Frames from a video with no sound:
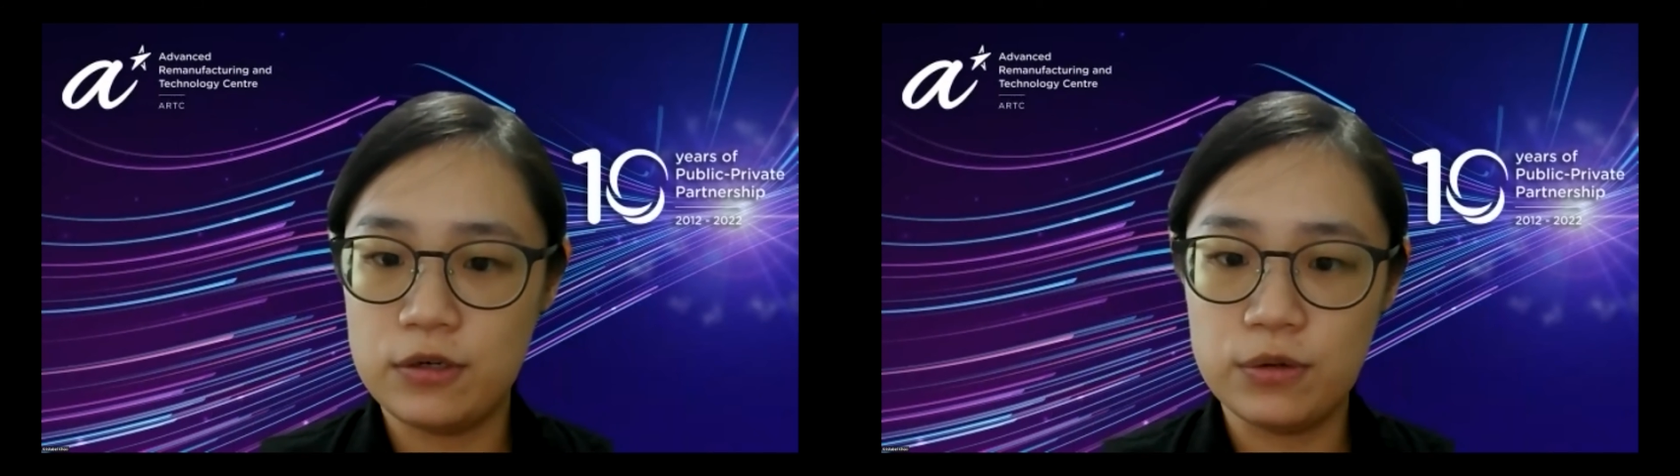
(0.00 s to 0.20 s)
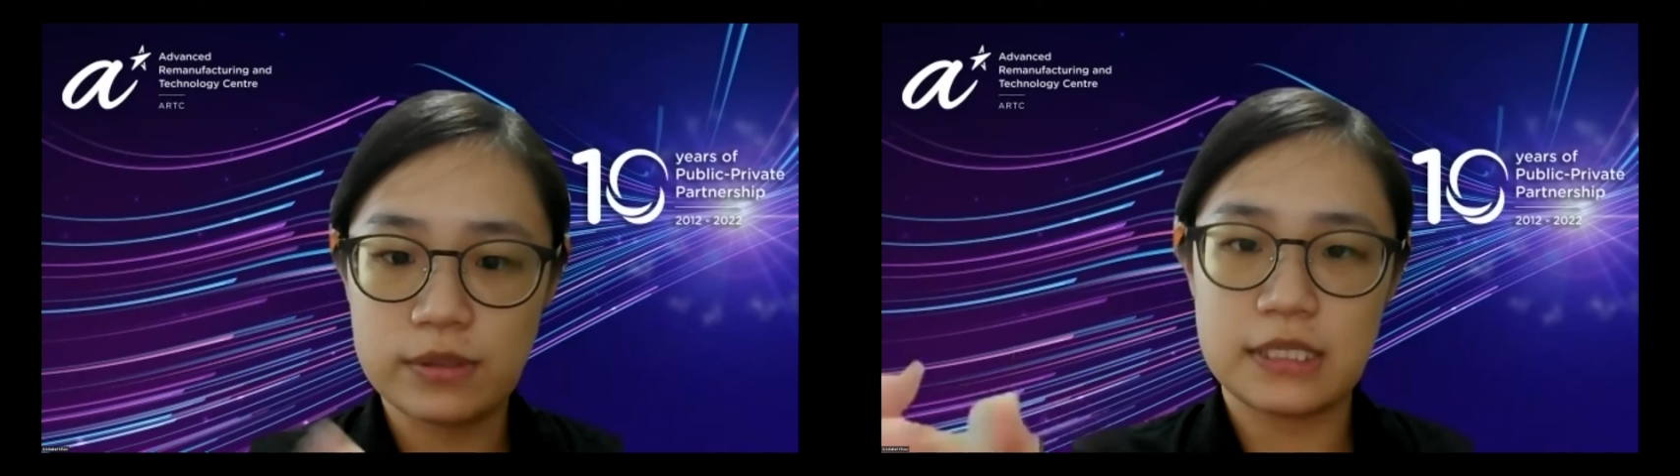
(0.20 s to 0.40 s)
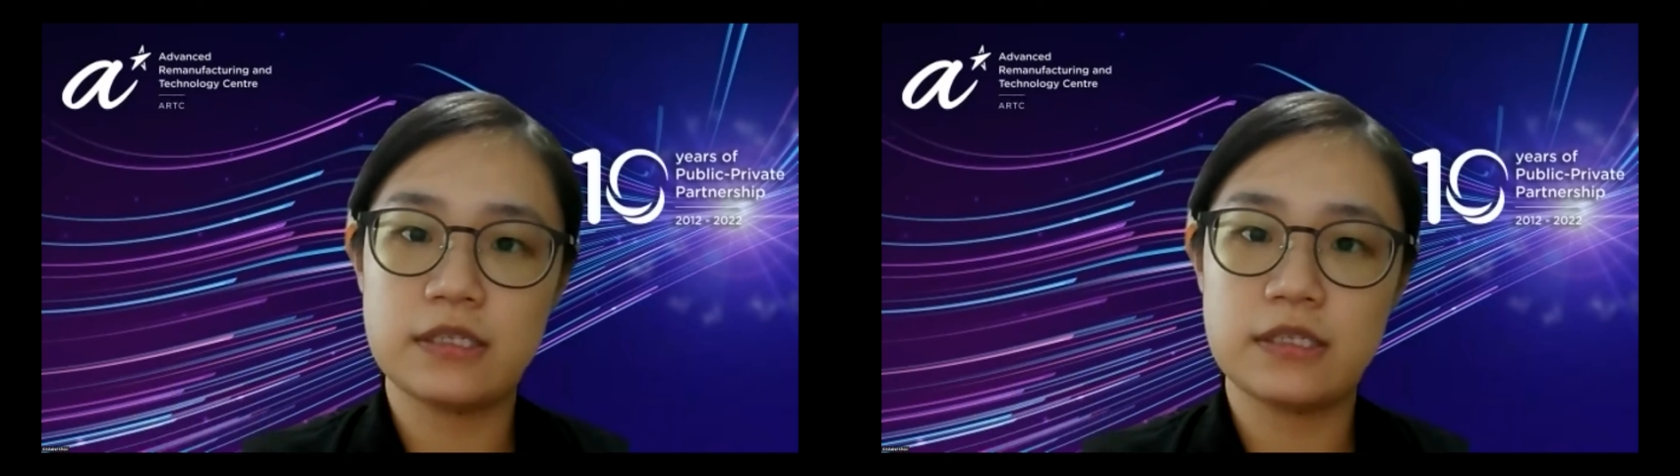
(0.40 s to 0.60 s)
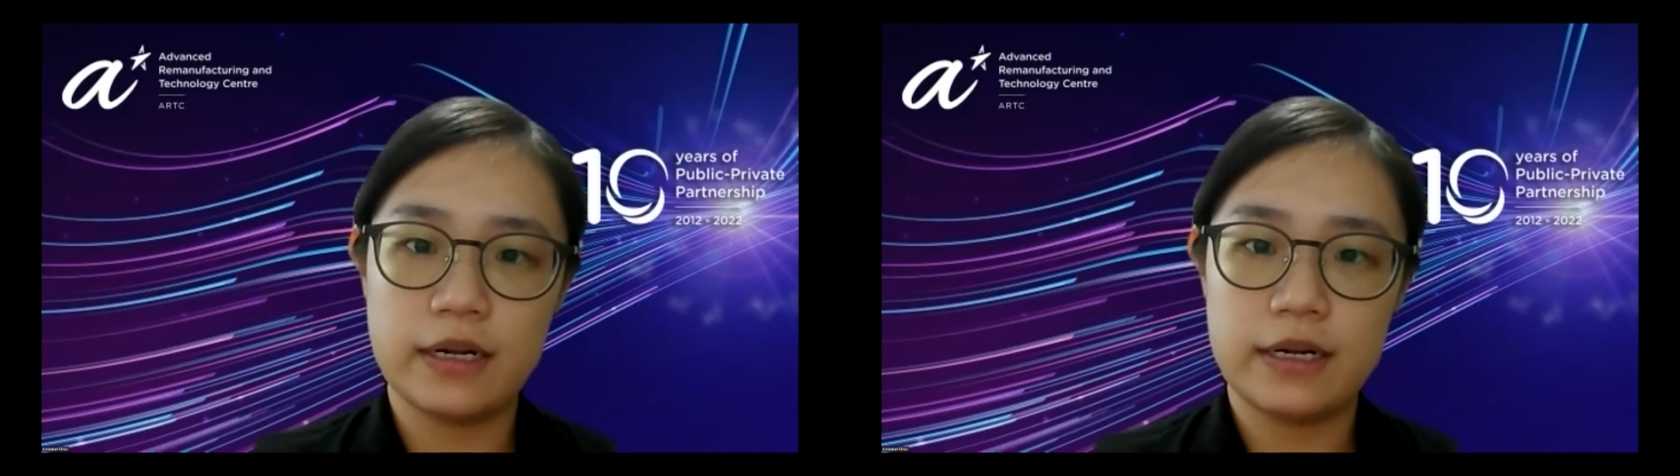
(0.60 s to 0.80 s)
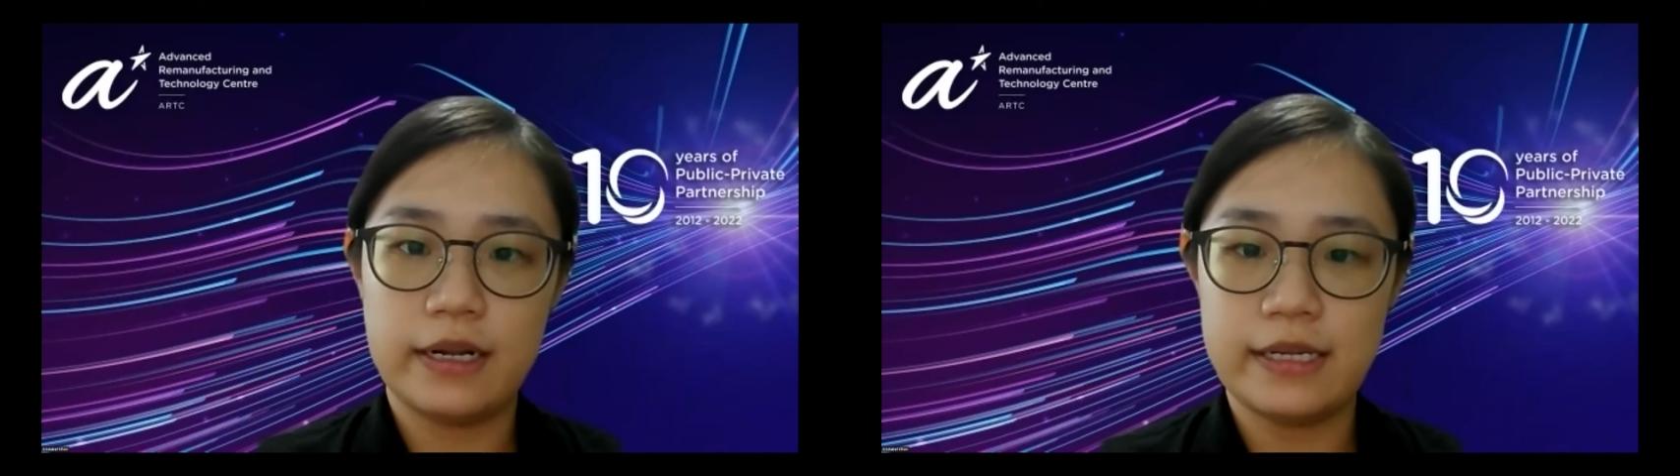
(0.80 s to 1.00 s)
looks is
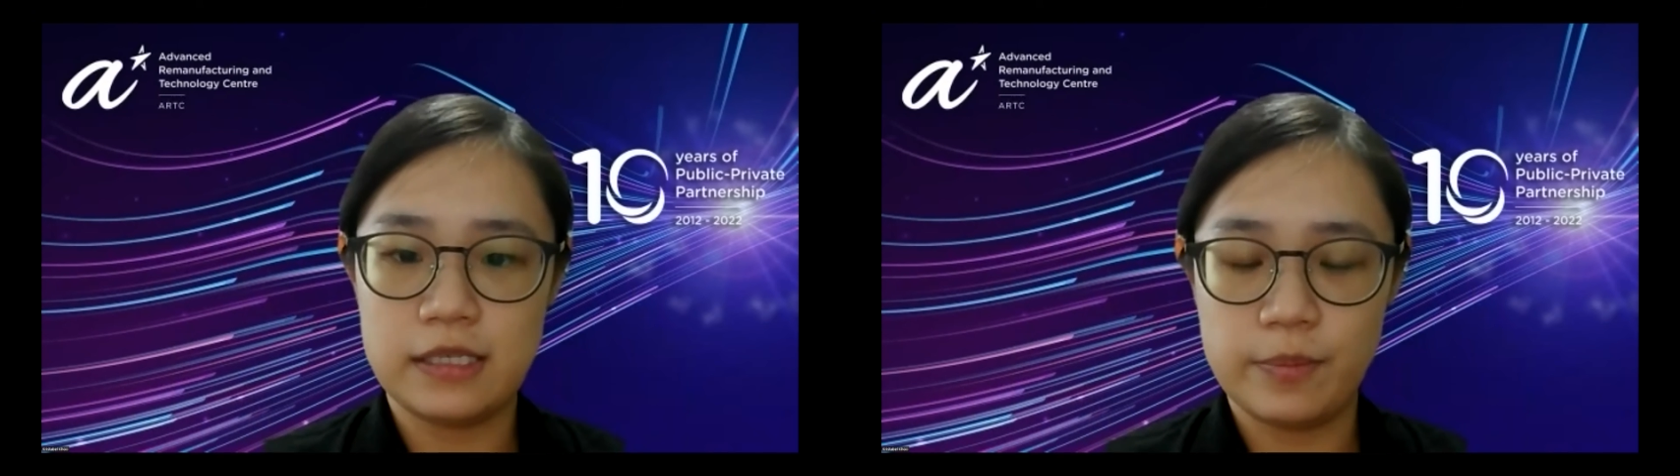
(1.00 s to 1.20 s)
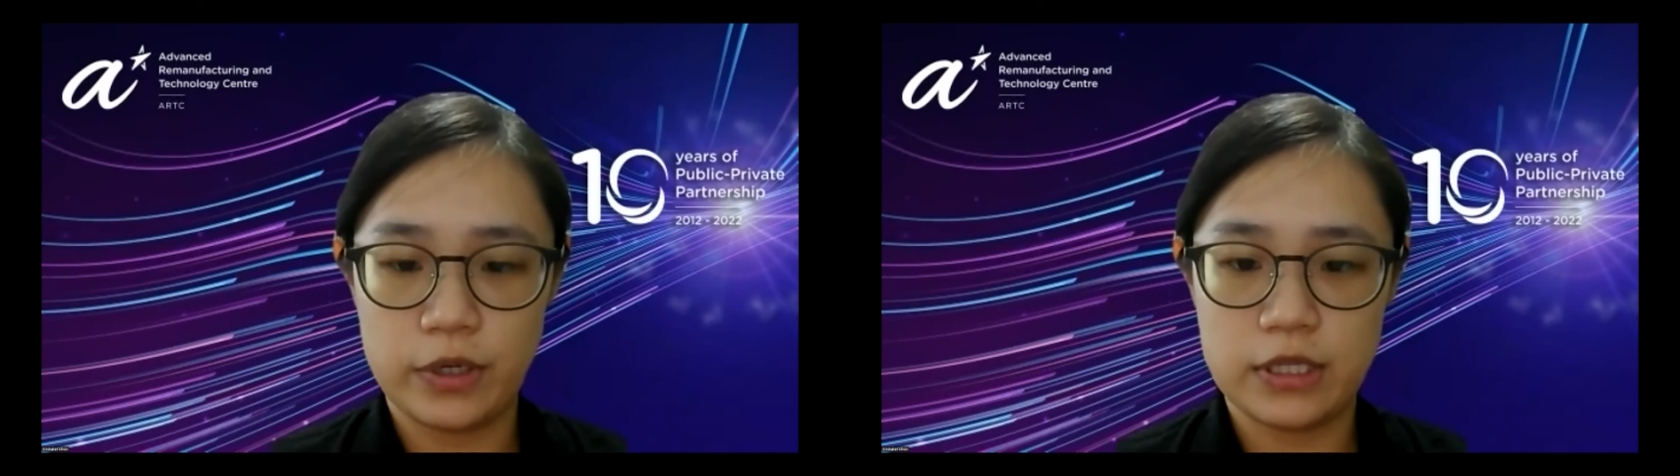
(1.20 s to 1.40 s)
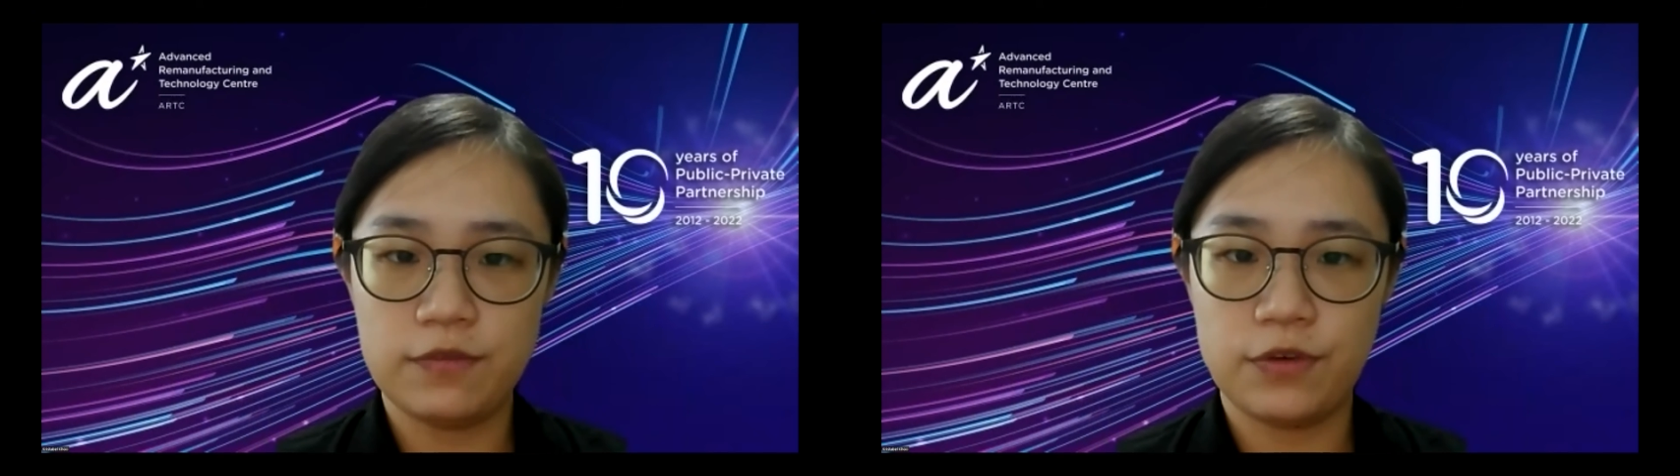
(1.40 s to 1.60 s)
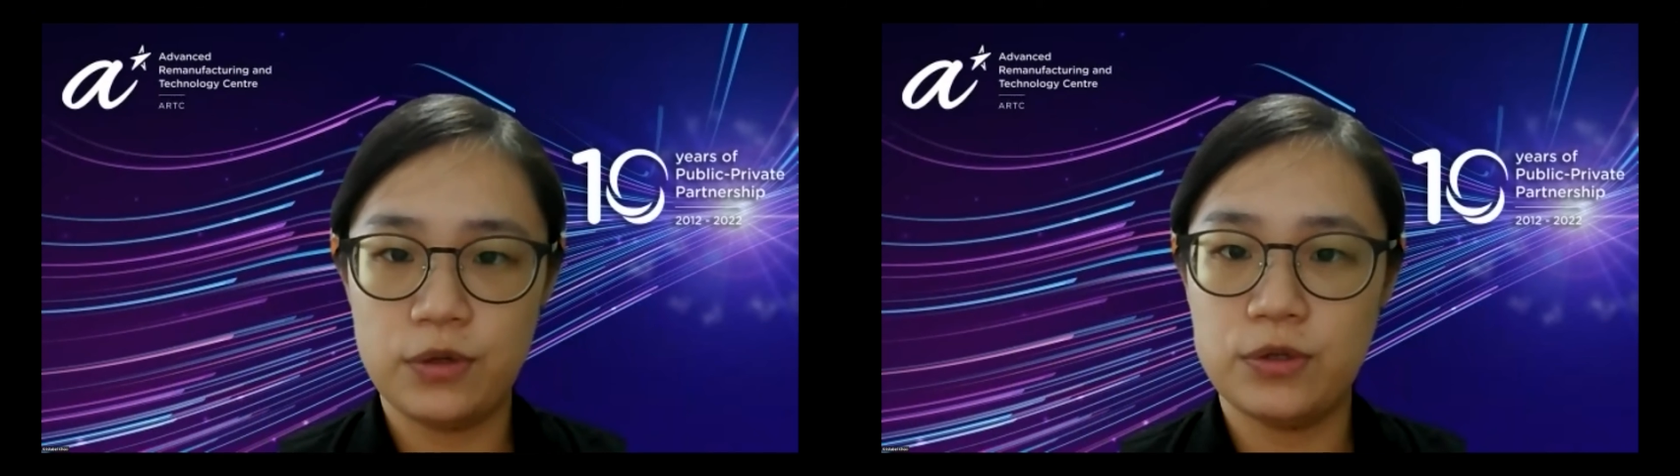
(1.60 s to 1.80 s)
not as important for you,